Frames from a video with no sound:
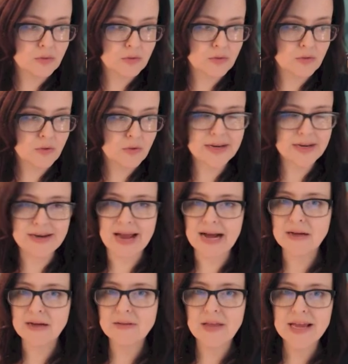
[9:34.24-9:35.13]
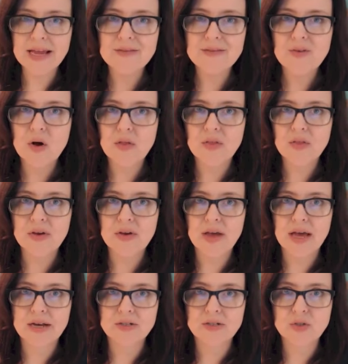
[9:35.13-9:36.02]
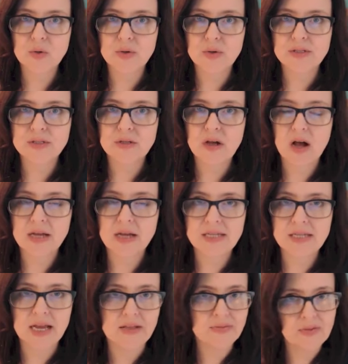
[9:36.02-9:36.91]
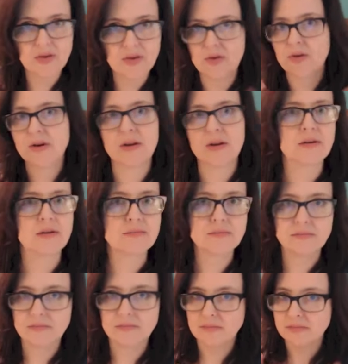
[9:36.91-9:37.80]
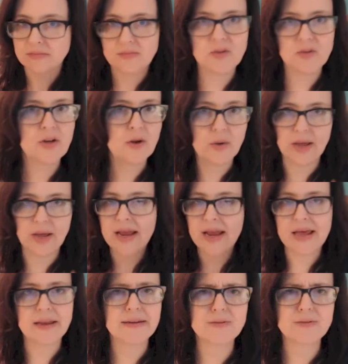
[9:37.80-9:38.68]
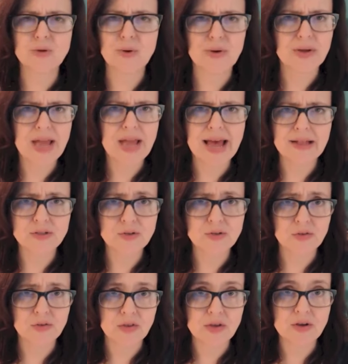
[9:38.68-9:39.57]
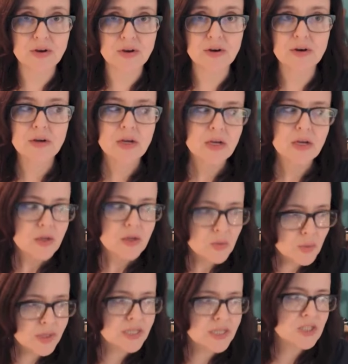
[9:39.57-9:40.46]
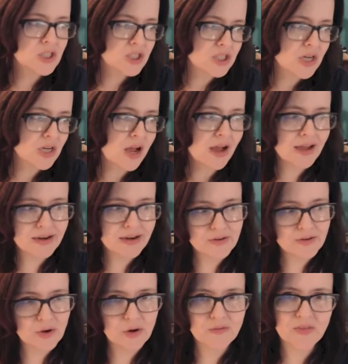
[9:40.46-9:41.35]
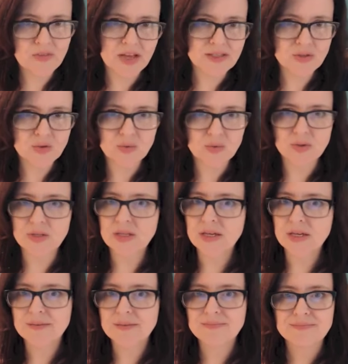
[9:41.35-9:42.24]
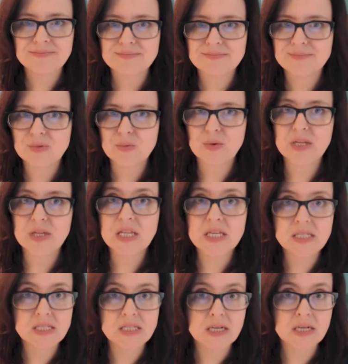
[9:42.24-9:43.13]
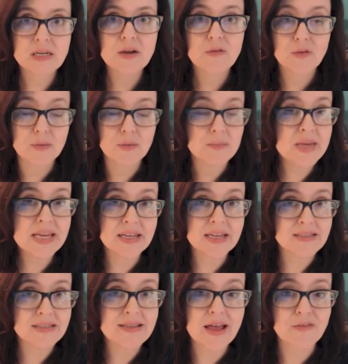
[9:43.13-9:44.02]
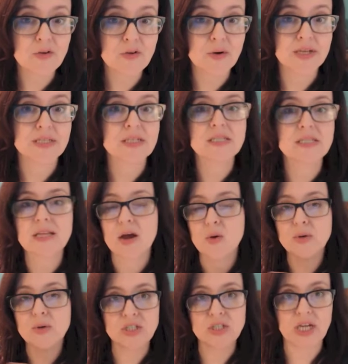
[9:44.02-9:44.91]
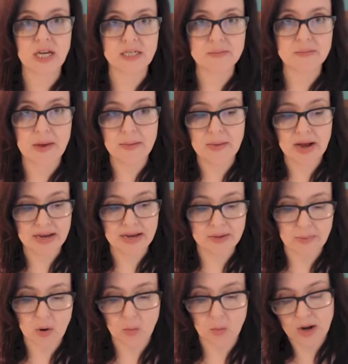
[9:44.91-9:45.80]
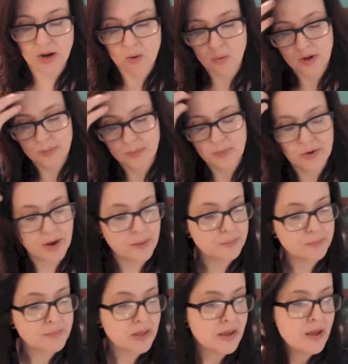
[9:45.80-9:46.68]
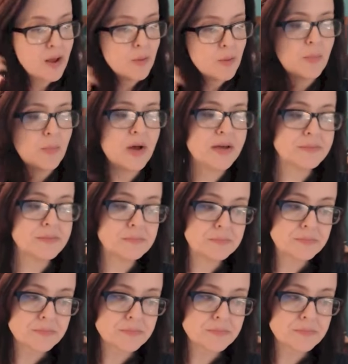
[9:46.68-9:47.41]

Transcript: create an outline of all the editorial content that you're going to, you know, an editorial calendar for the year, which I don't know if that's really realistic. For me, it's never is because I always change my mind about what I want to put up. But